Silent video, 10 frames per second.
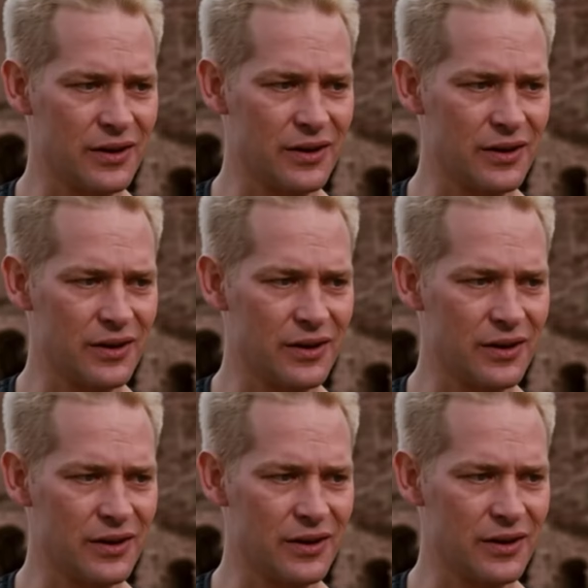
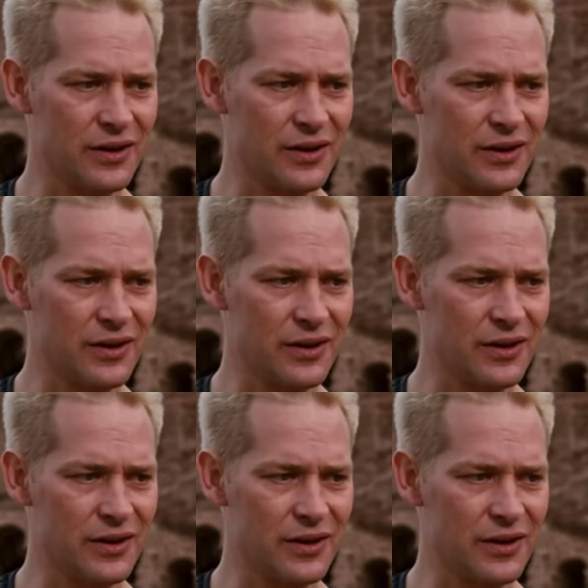
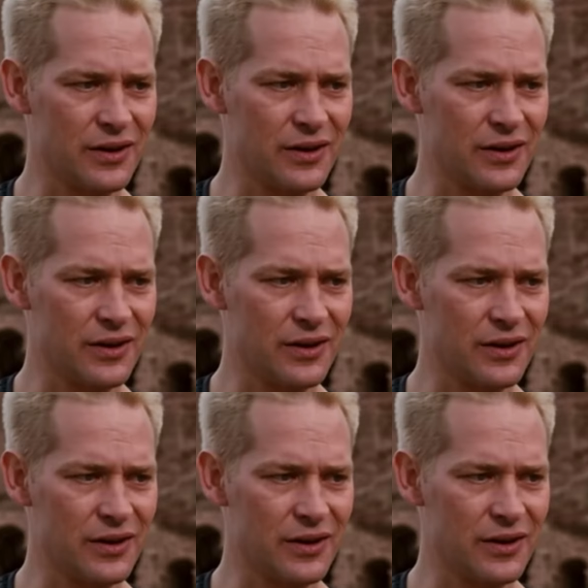
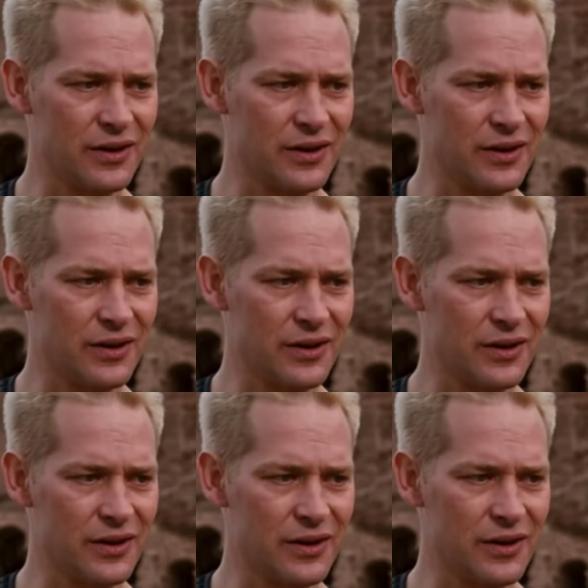
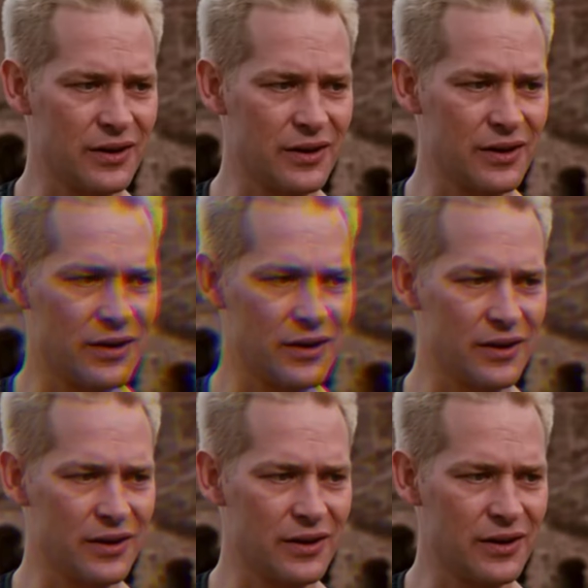
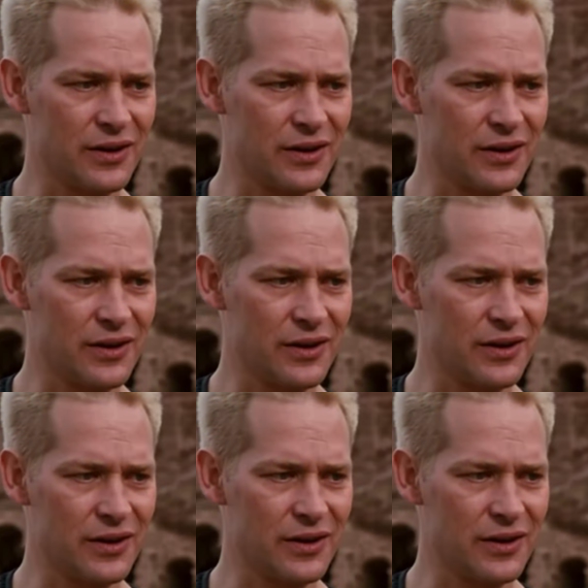
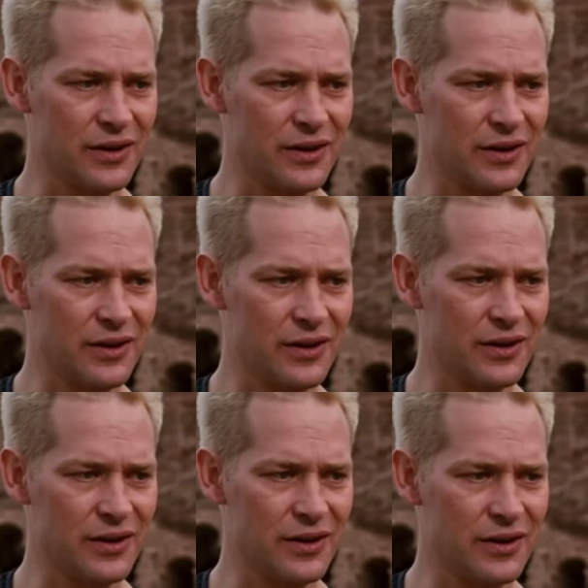
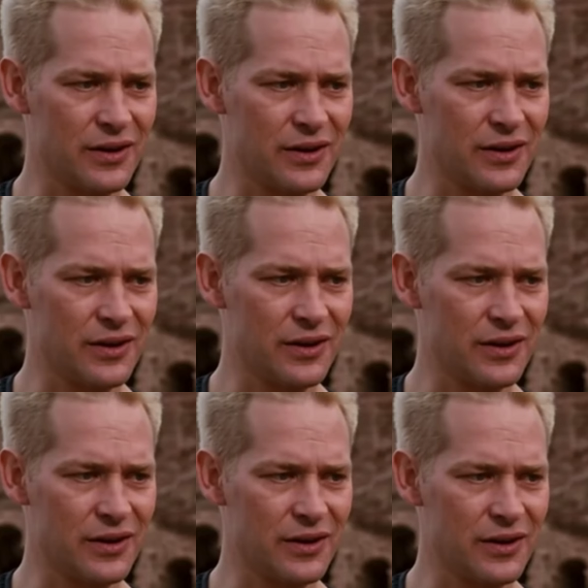
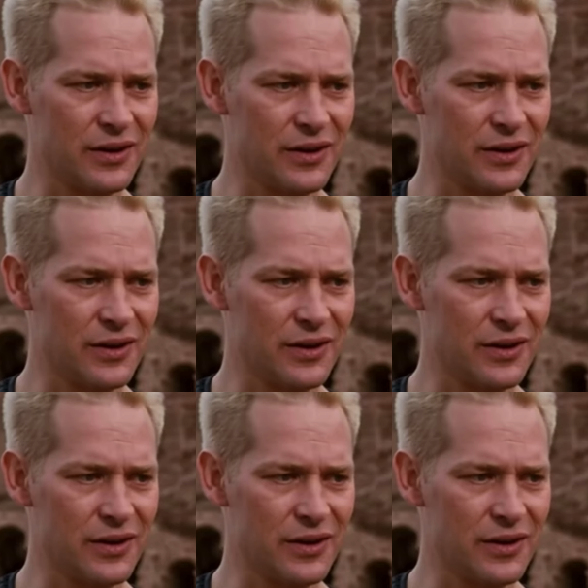(not speaking)